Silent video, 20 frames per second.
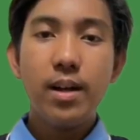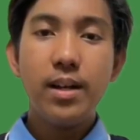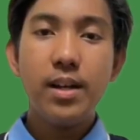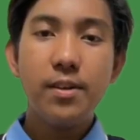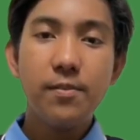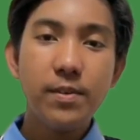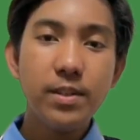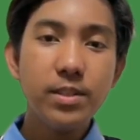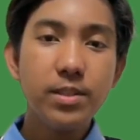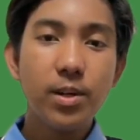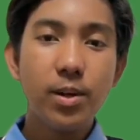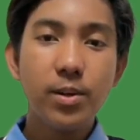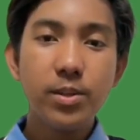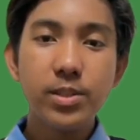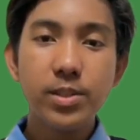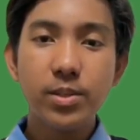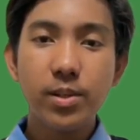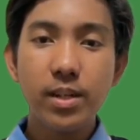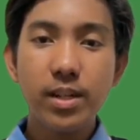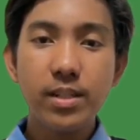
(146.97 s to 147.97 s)
Even though
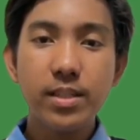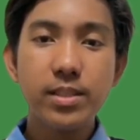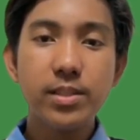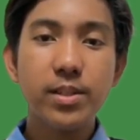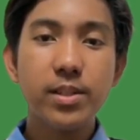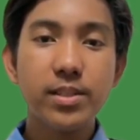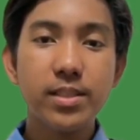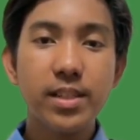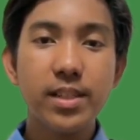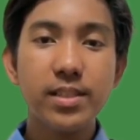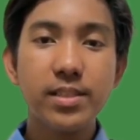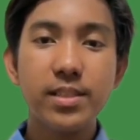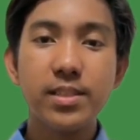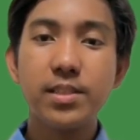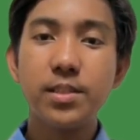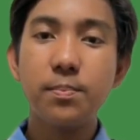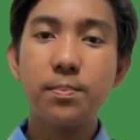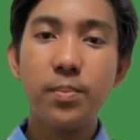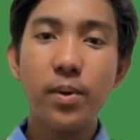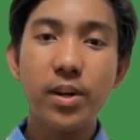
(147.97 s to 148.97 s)
soil resources
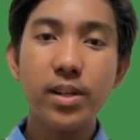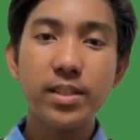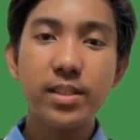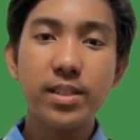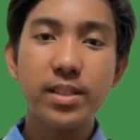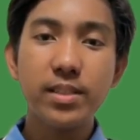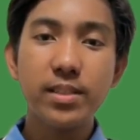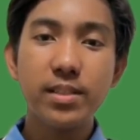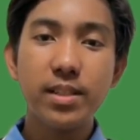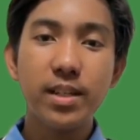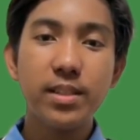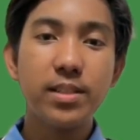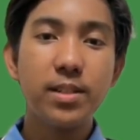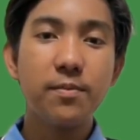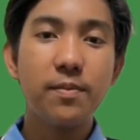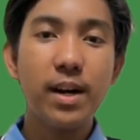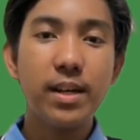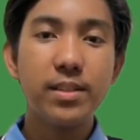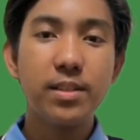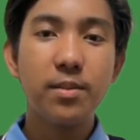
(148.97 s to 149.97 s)
is important and a
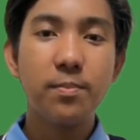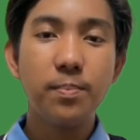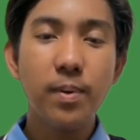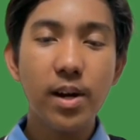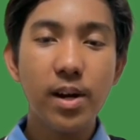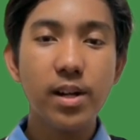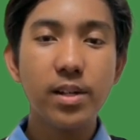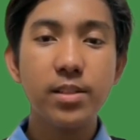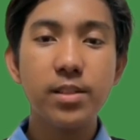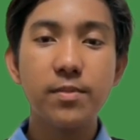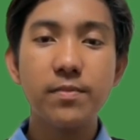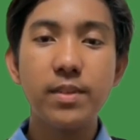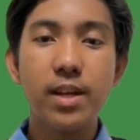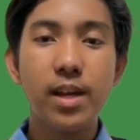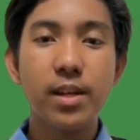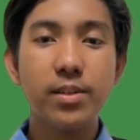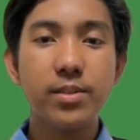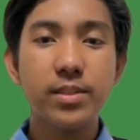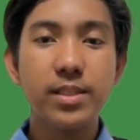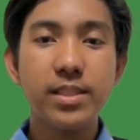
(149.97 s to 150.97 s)
vital part of the
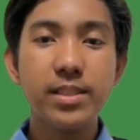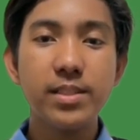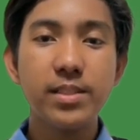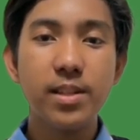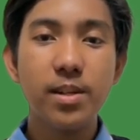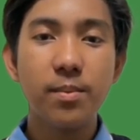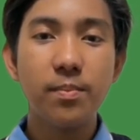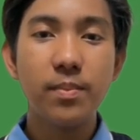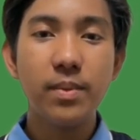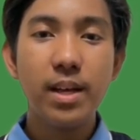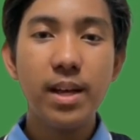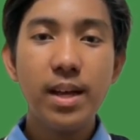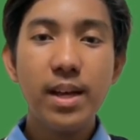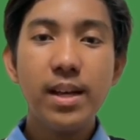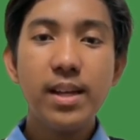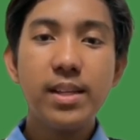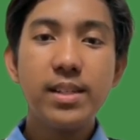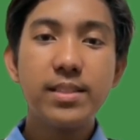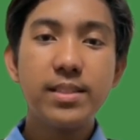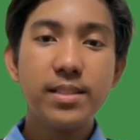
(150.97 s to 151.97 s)
ecosystem,
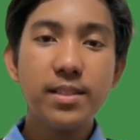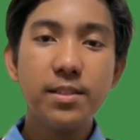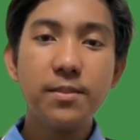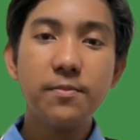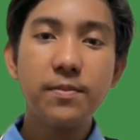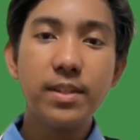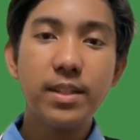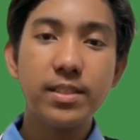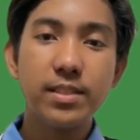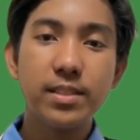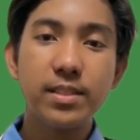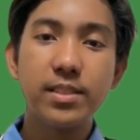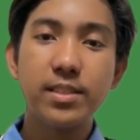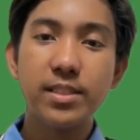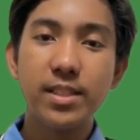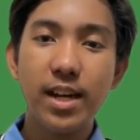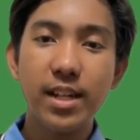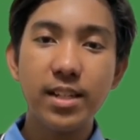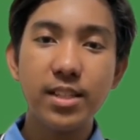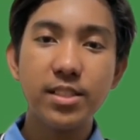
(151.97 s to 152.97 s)
it still faces
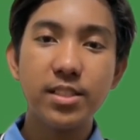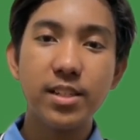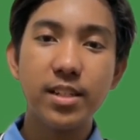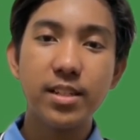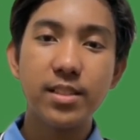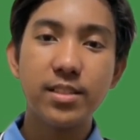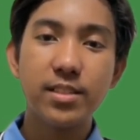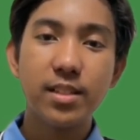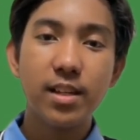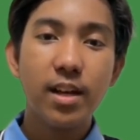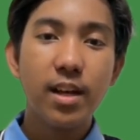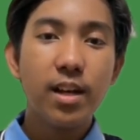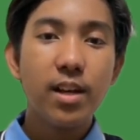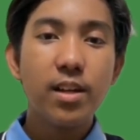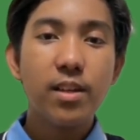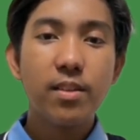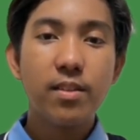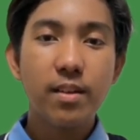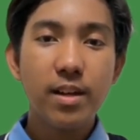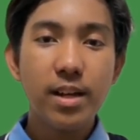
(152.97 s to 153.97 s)
challenges,
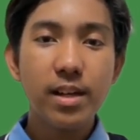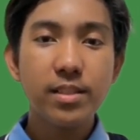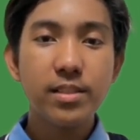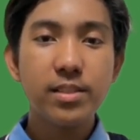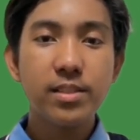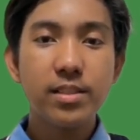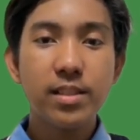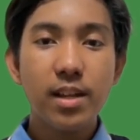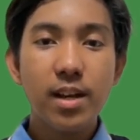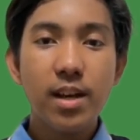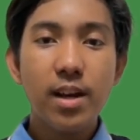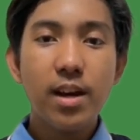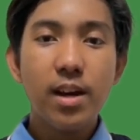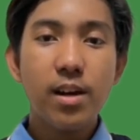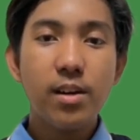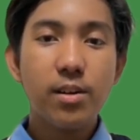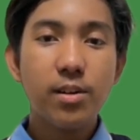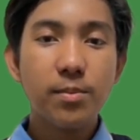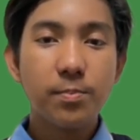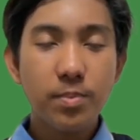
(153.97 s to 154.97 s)
threats,
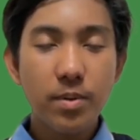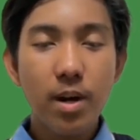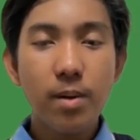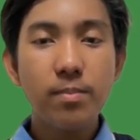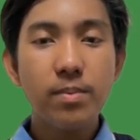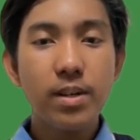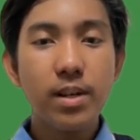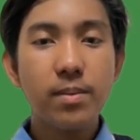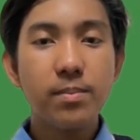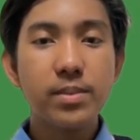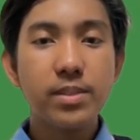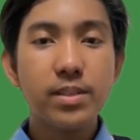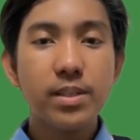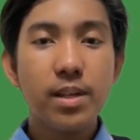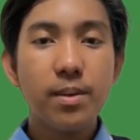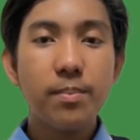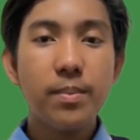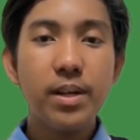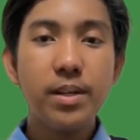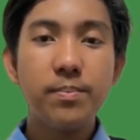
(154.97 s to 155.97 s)
or problems
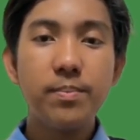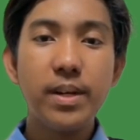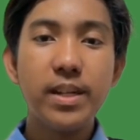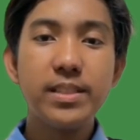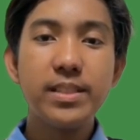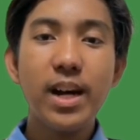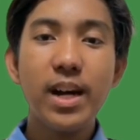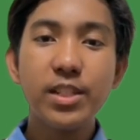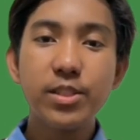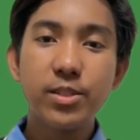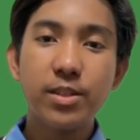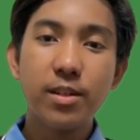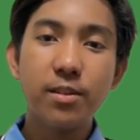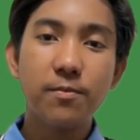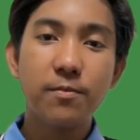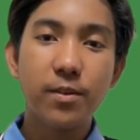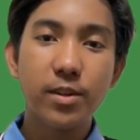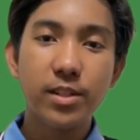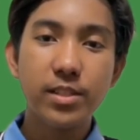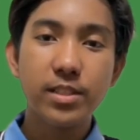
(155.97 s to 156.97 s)
made by natural
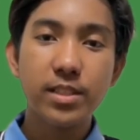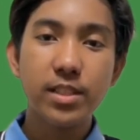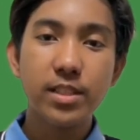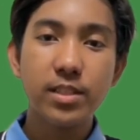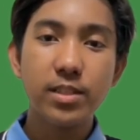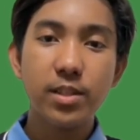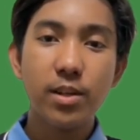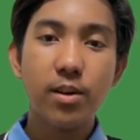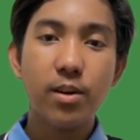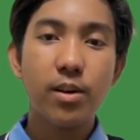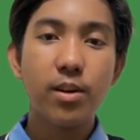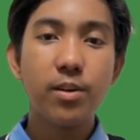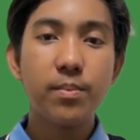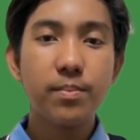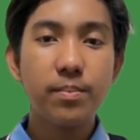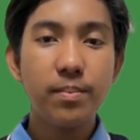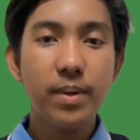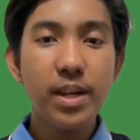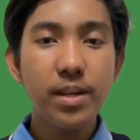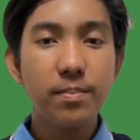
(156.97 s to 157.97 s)
forces or
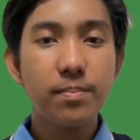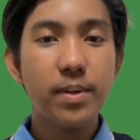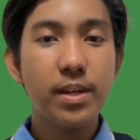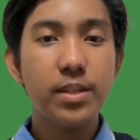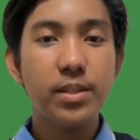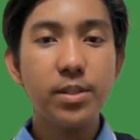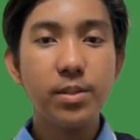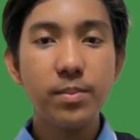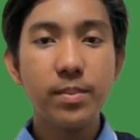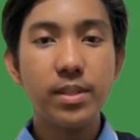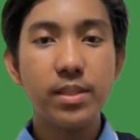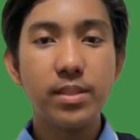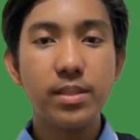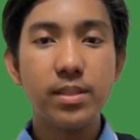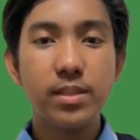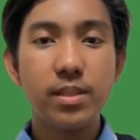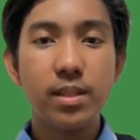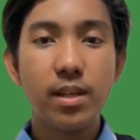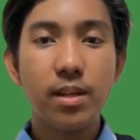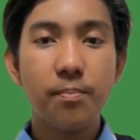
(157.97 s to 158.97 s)
made by
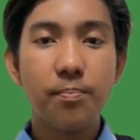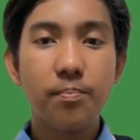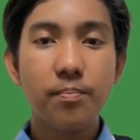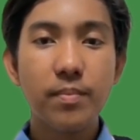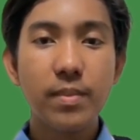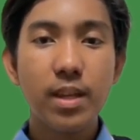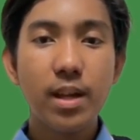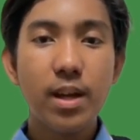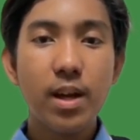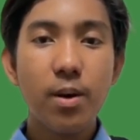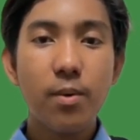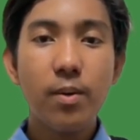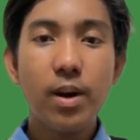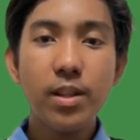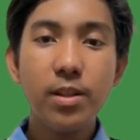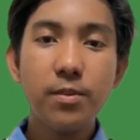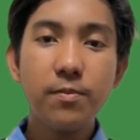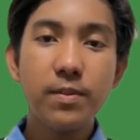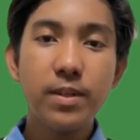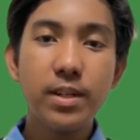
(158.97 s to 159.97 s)
humans.
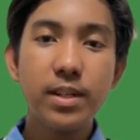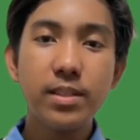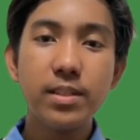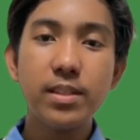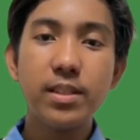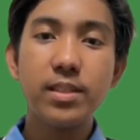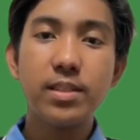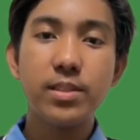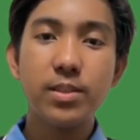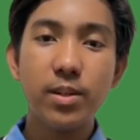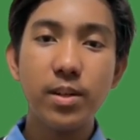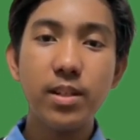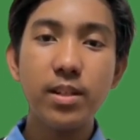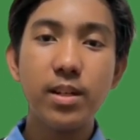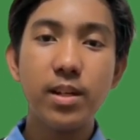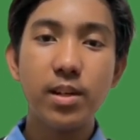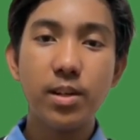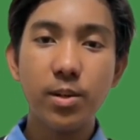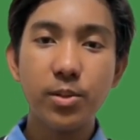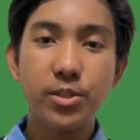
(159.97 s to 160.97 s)
One of it is soil
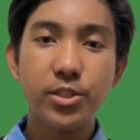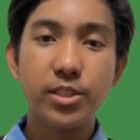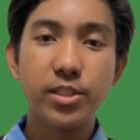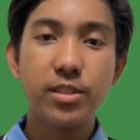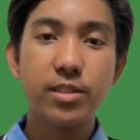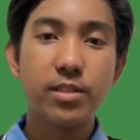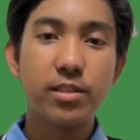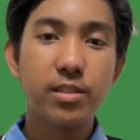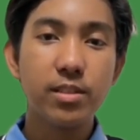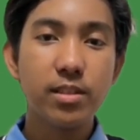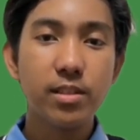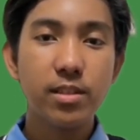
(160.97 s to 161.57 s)
erosion.